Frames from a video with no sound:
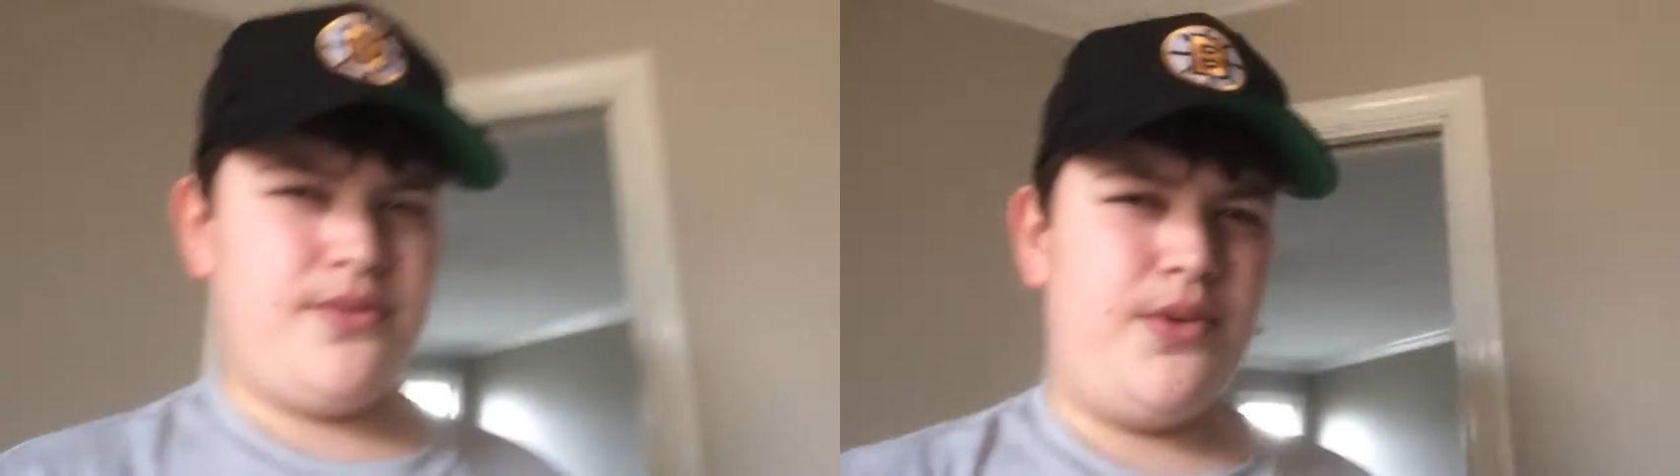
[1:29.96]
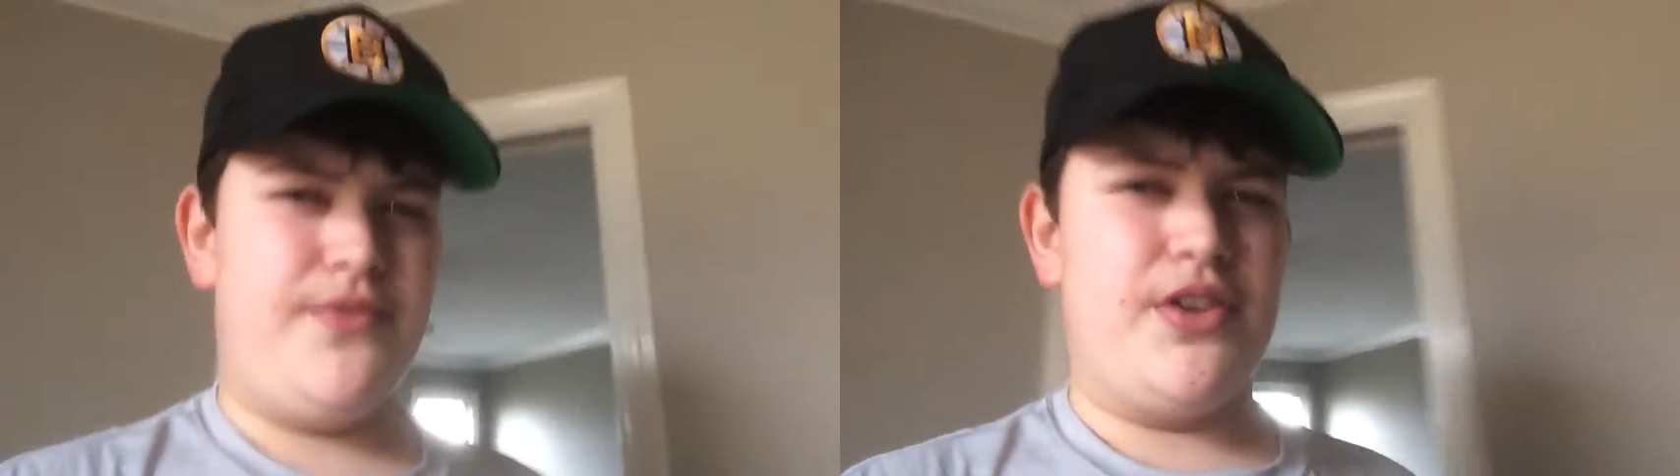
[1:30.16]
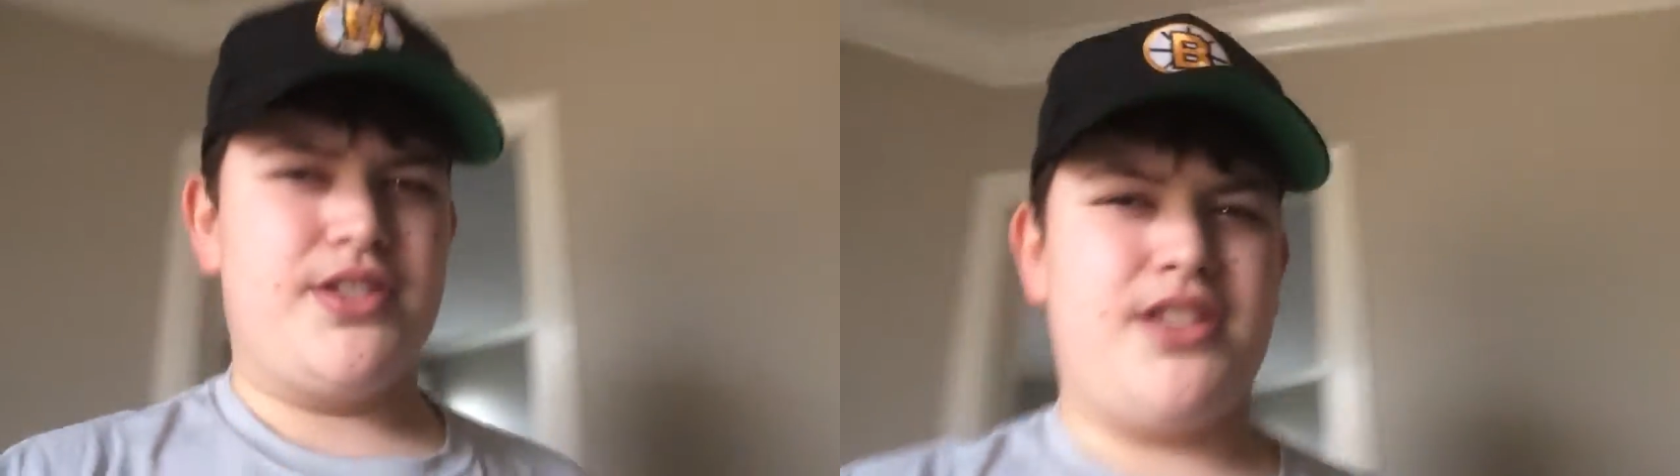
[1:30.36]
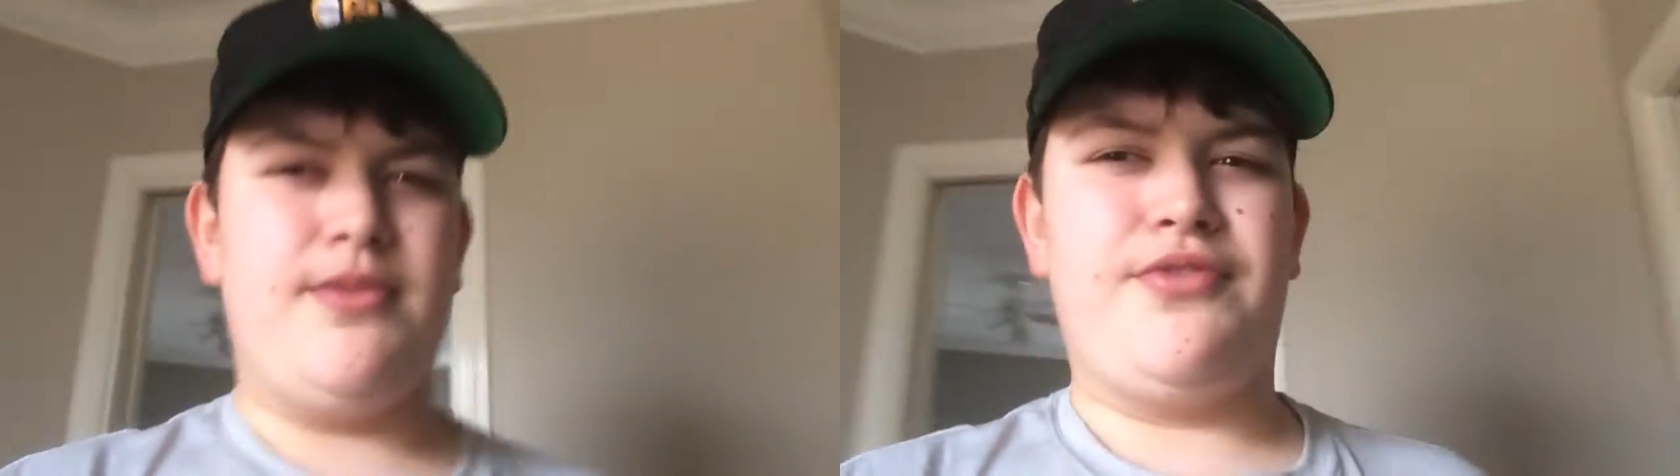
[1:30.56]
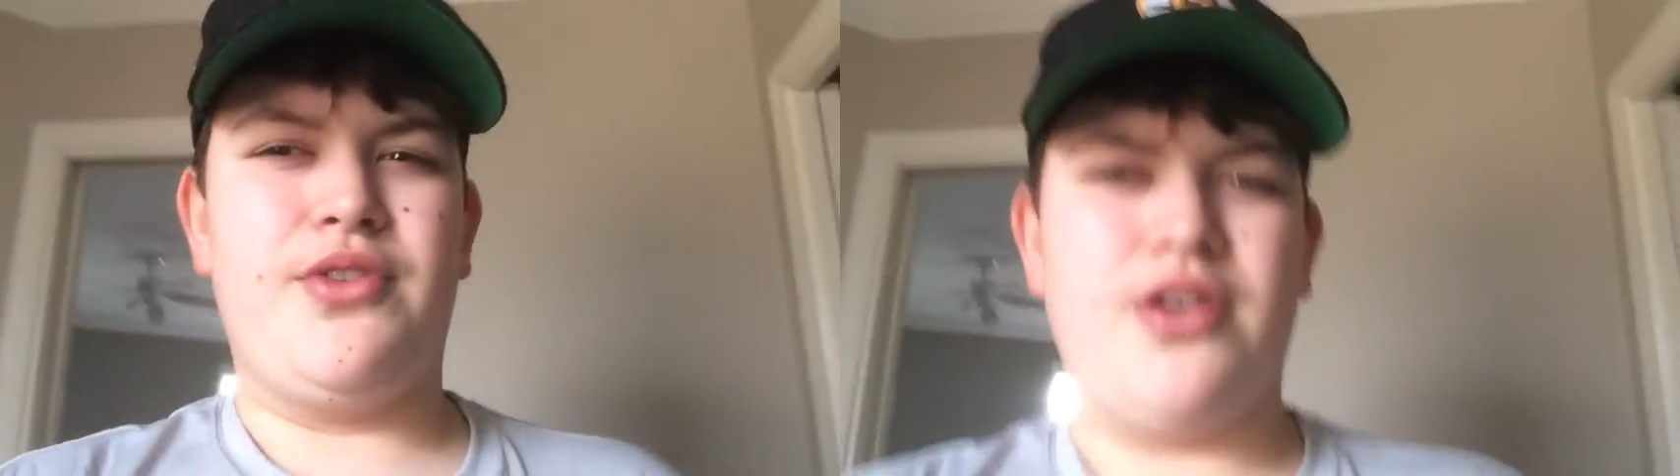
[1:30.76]
we versed them
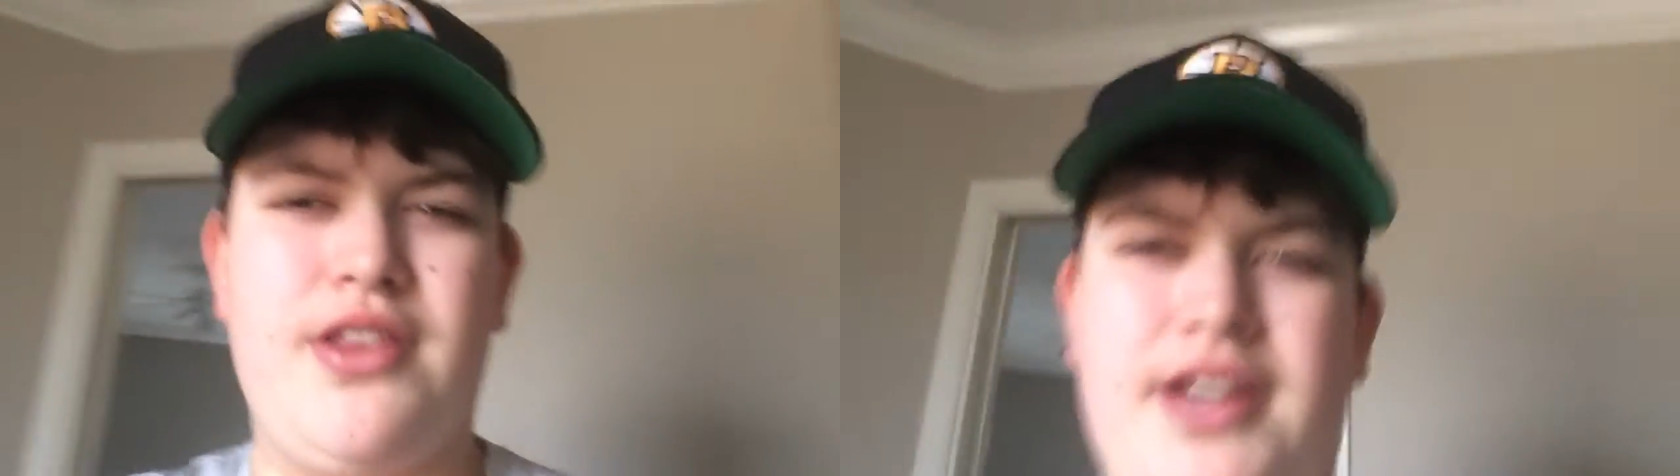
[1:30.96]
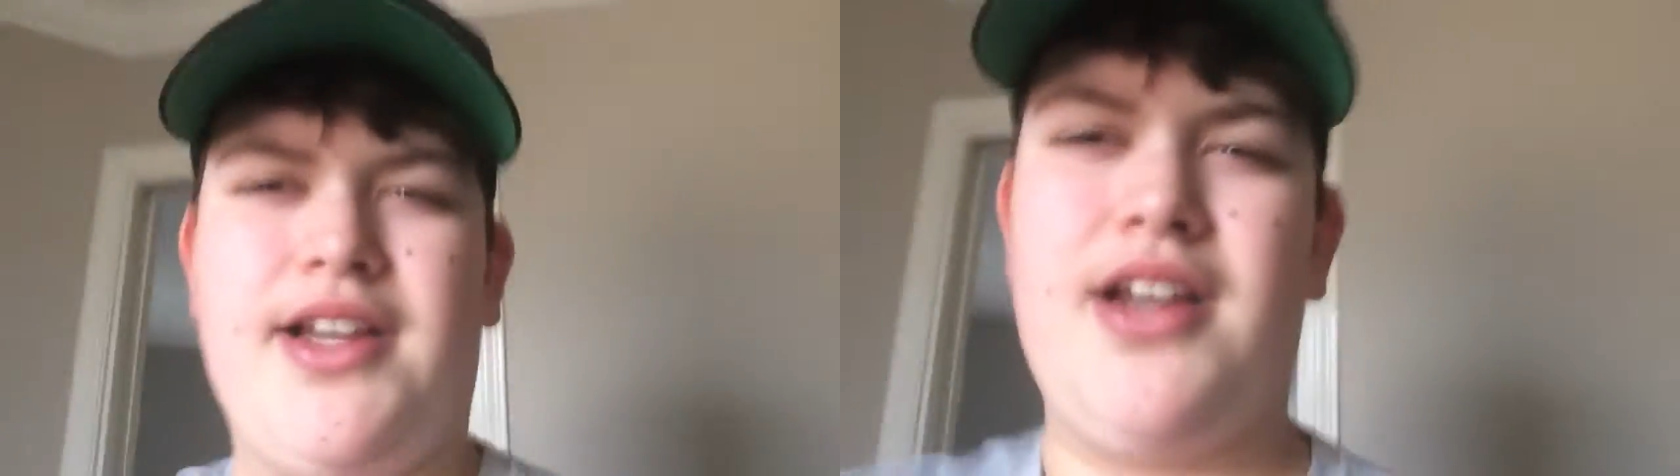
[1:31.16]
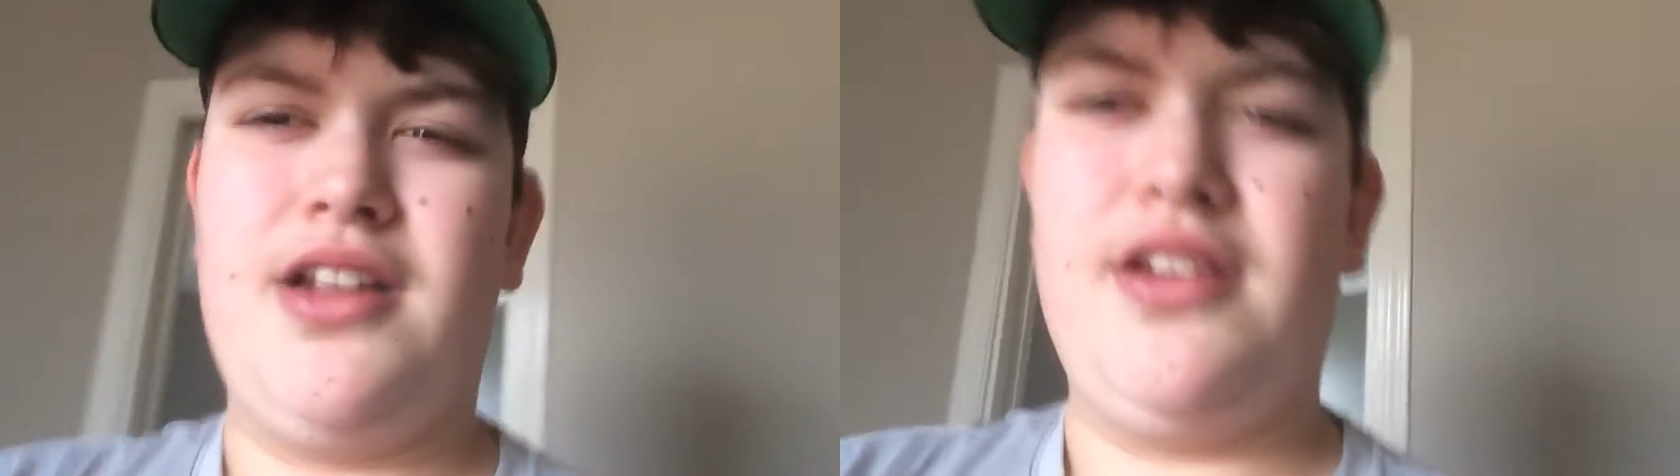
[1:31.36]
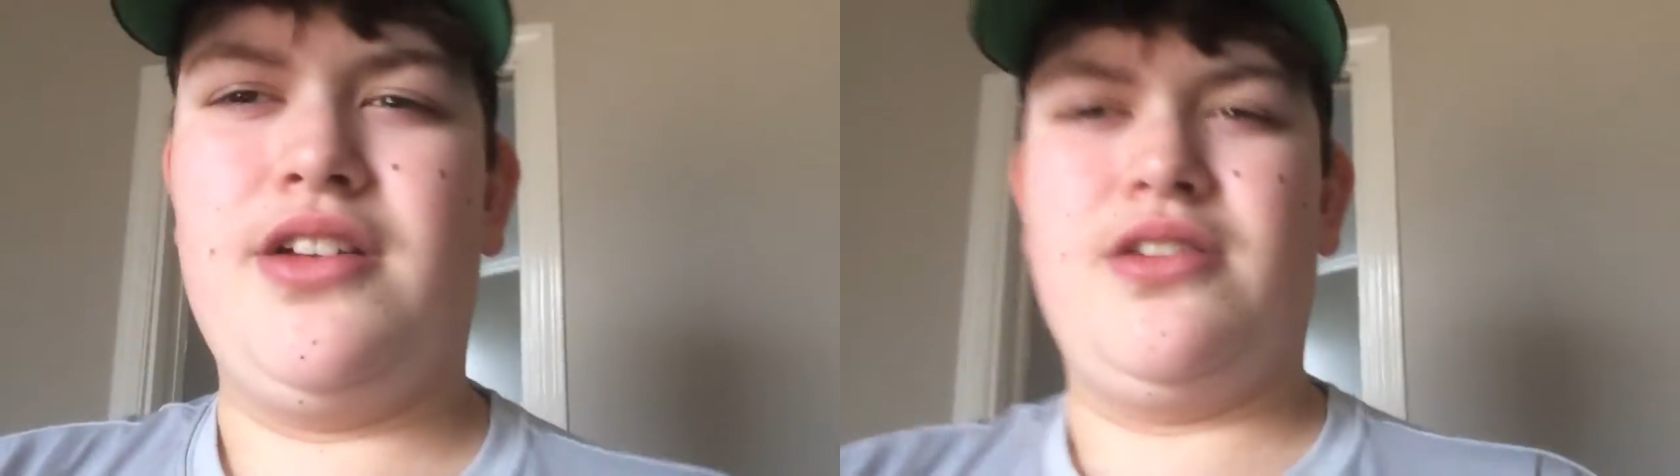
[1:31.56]
before. They kind